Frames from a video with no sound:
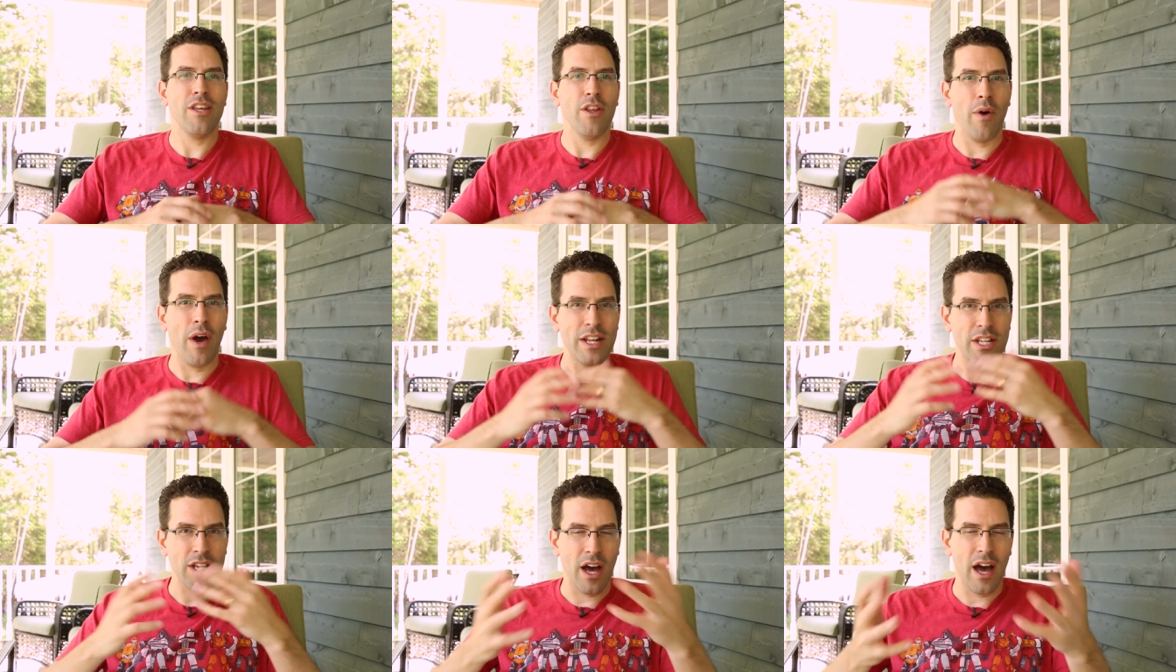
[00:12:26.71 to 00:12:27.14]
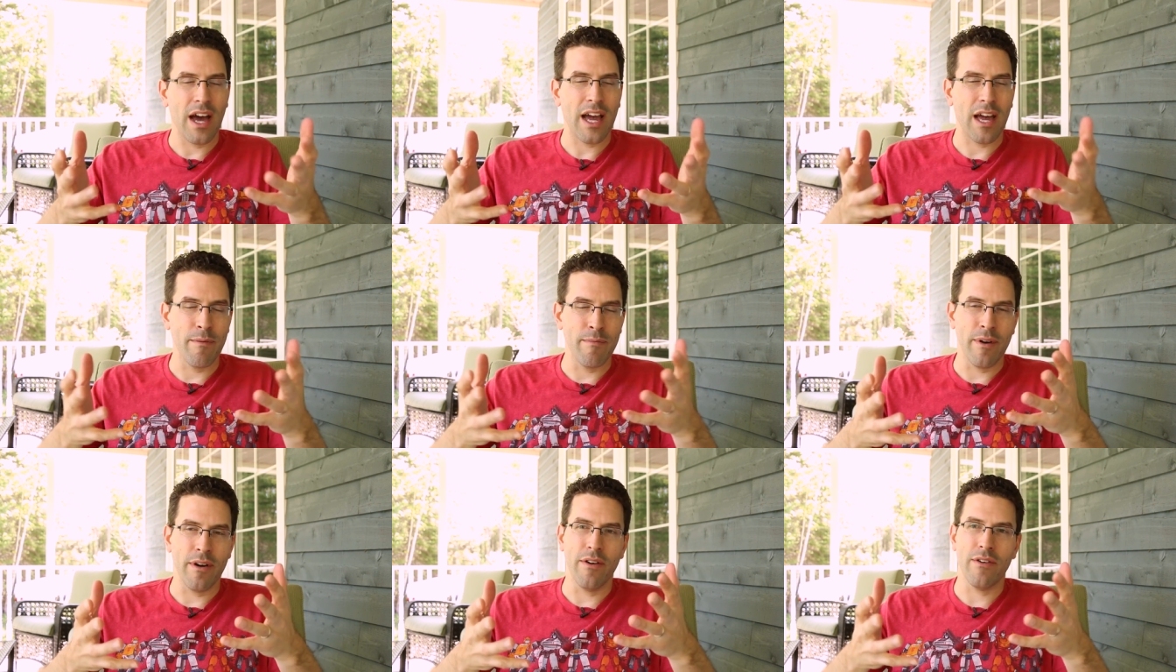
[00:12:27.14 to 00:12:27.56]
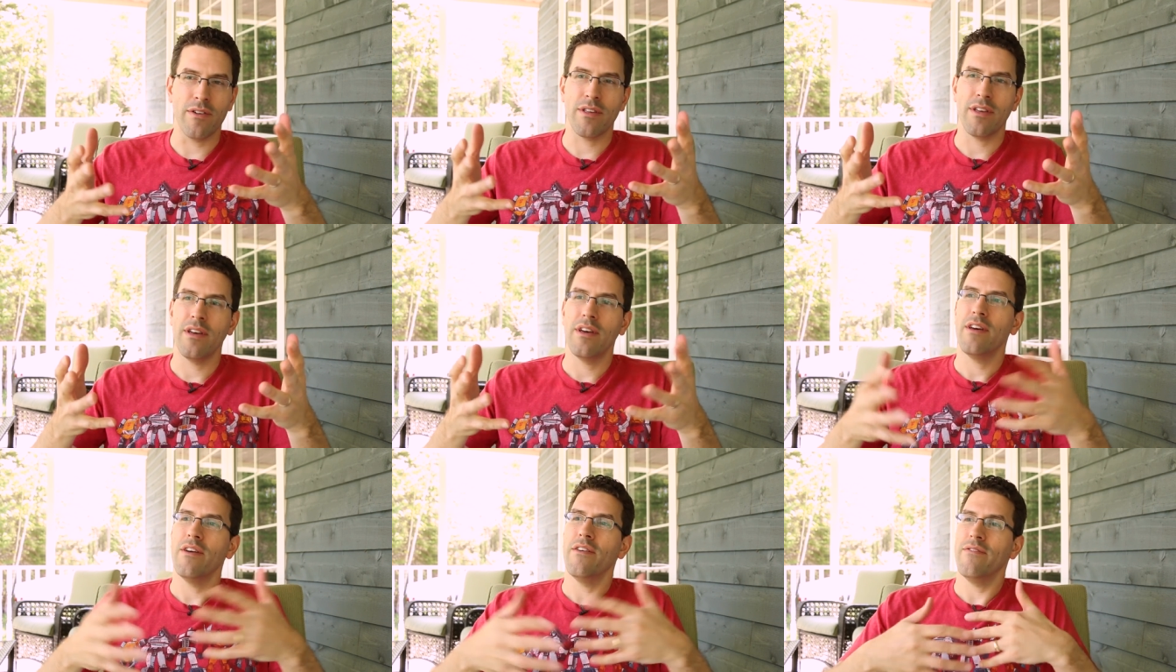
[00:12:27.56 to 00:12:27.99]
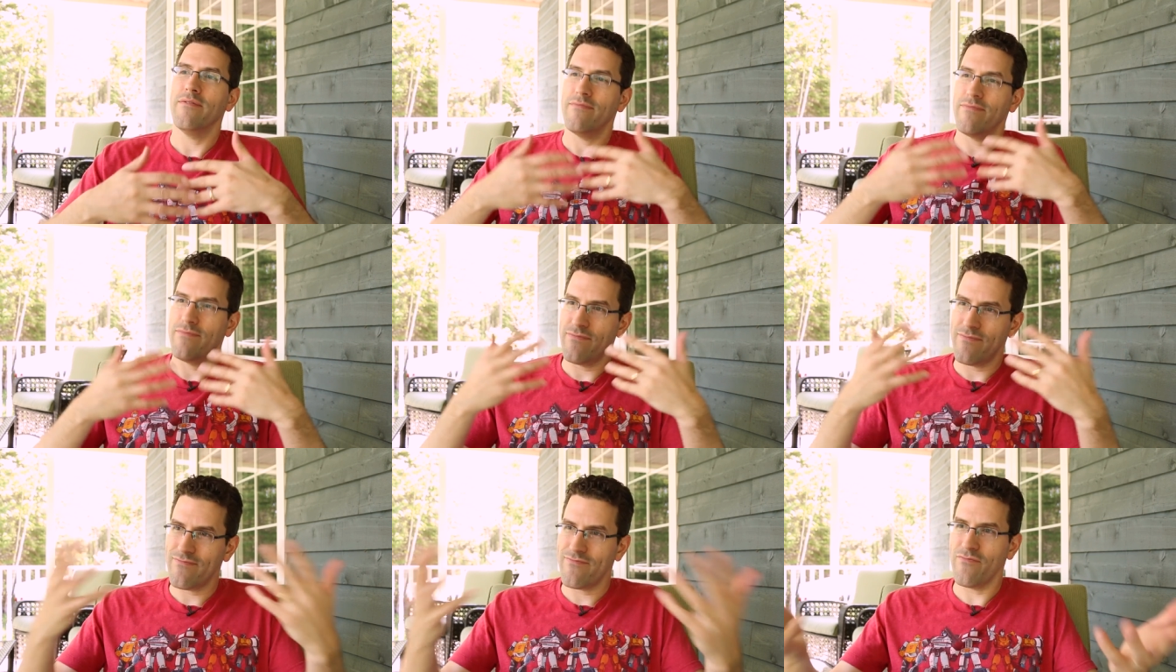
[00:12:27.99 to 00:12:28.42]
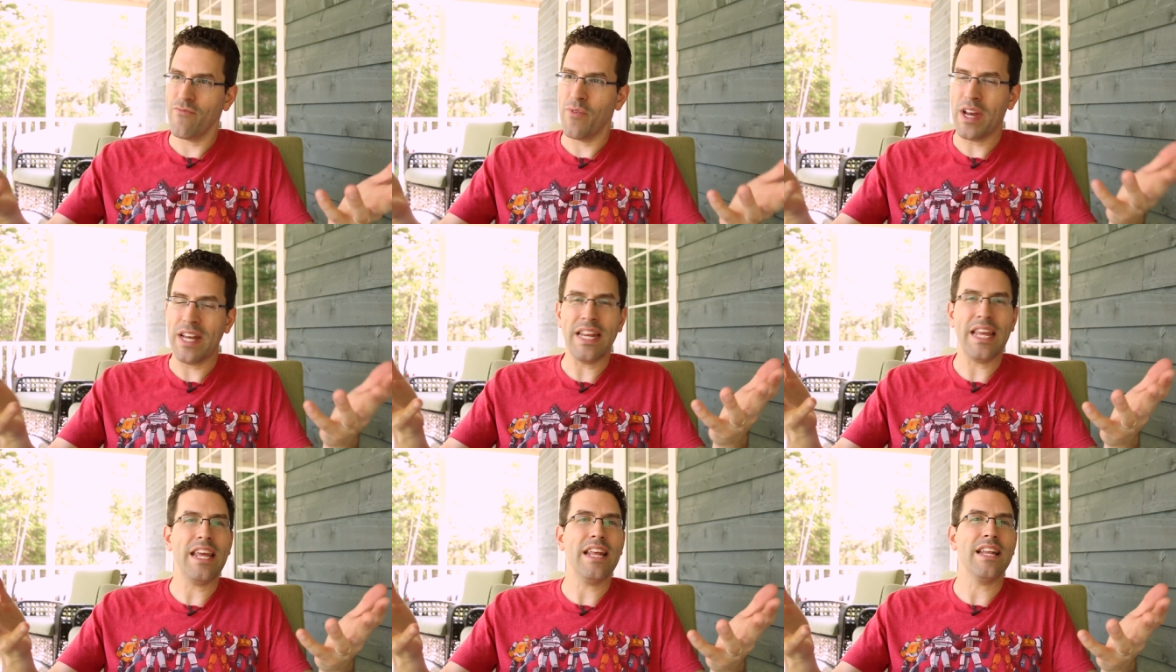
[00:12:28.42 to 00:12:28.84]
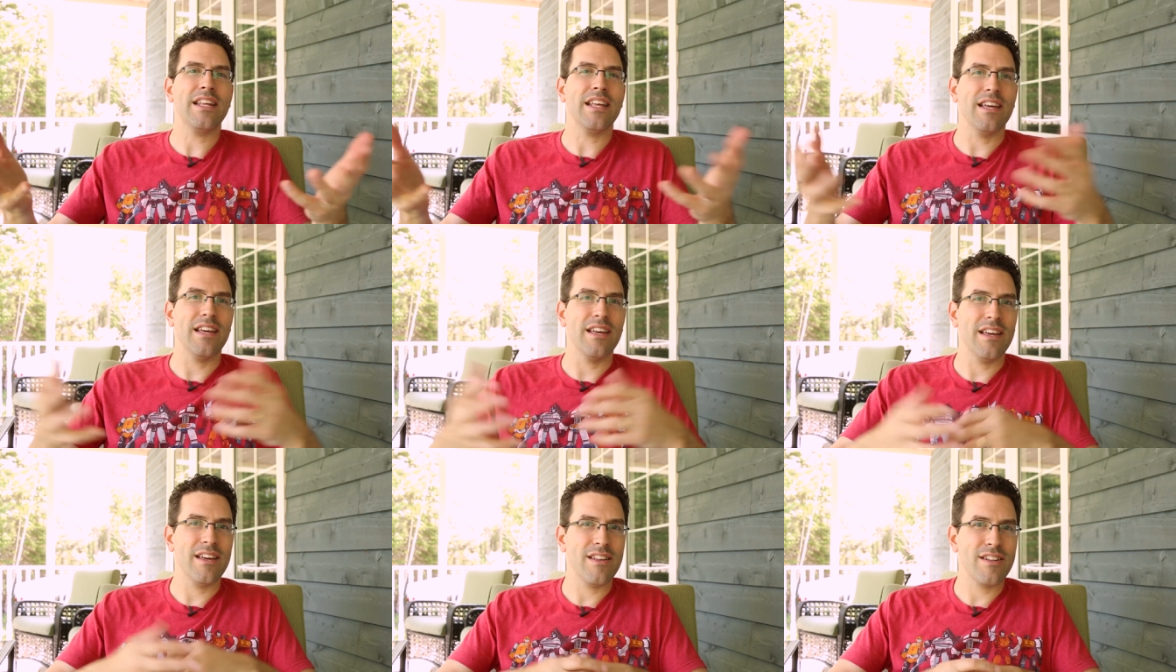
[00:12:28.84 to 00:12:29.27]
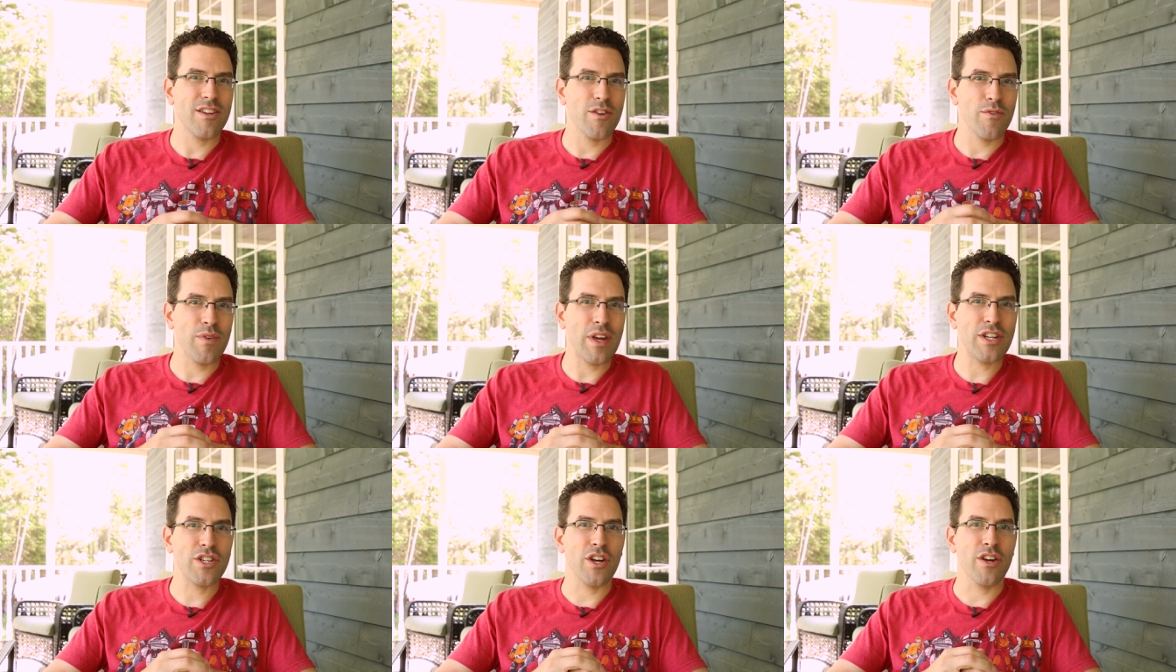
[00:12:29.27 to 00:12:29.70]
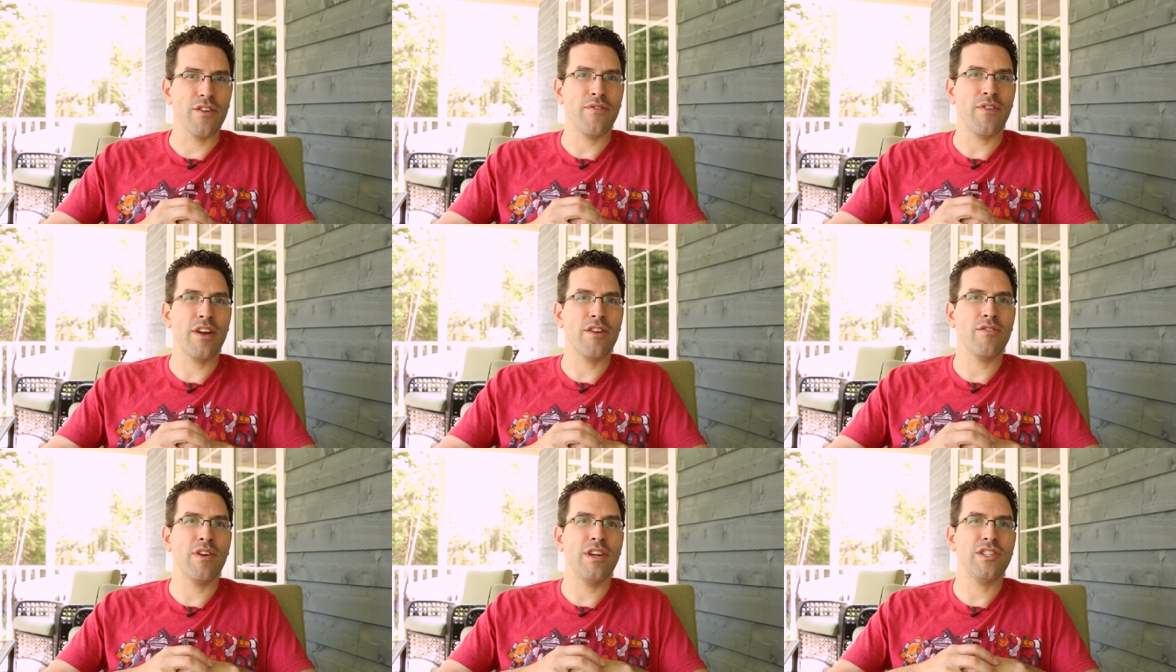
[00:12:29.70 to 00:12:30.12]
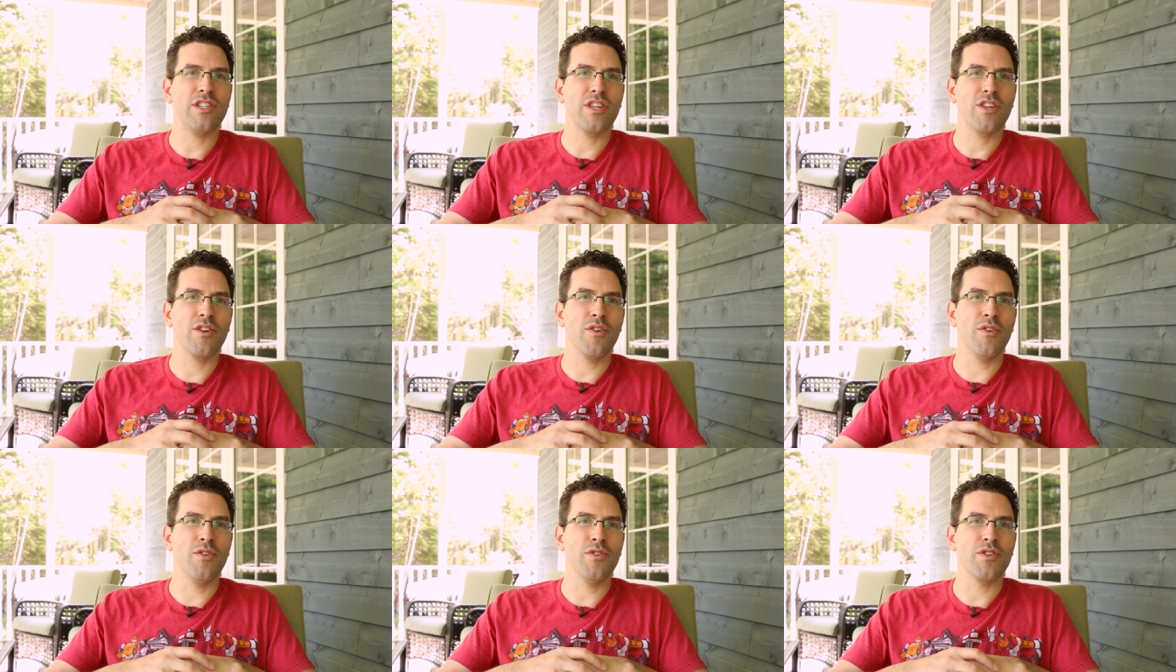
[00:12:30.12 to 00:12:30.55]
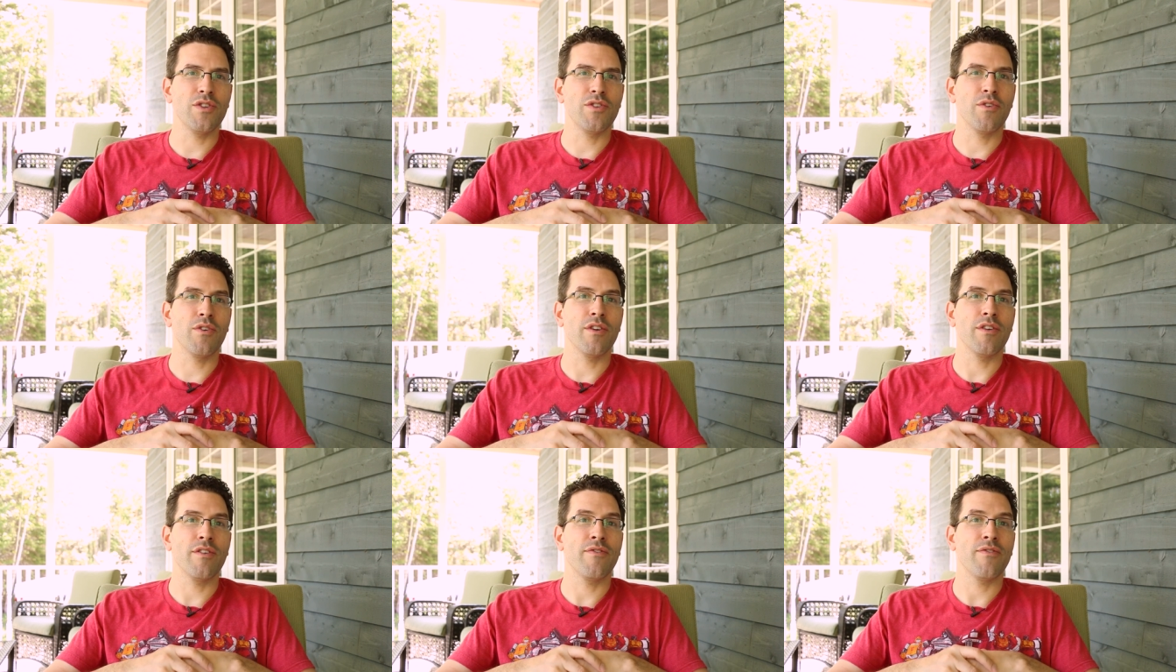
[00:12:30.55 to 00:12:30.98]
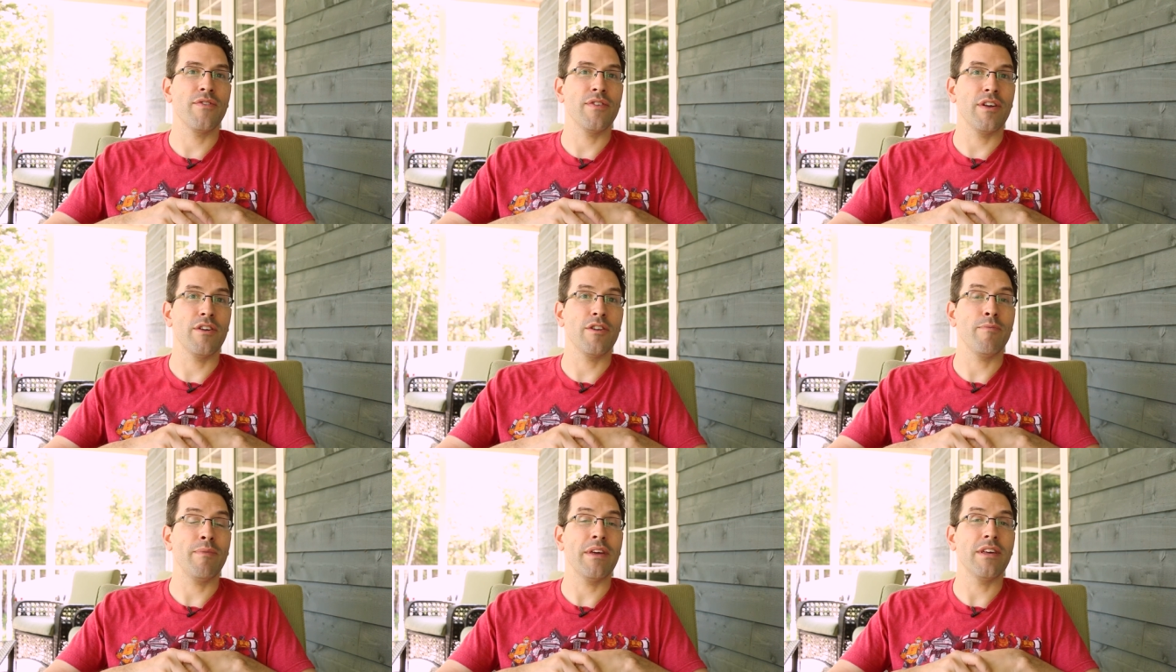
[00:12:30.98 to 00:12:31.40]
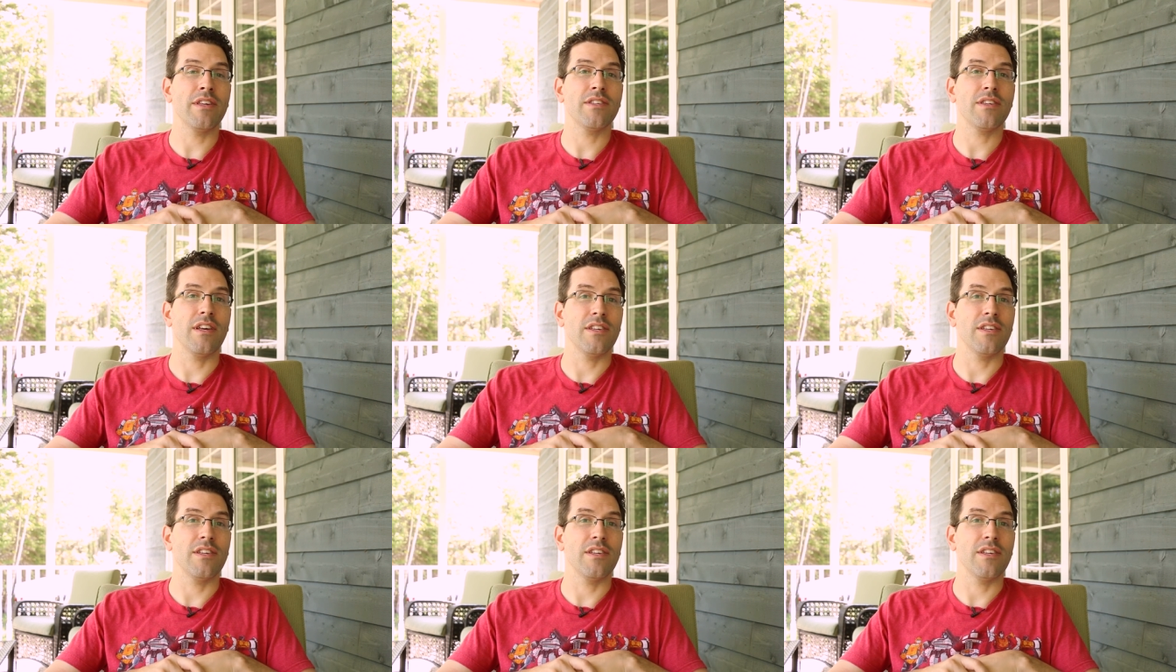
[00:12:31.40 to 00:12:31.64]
You know, I talk about we need to, to reach our fundraising goals in order for there to be a,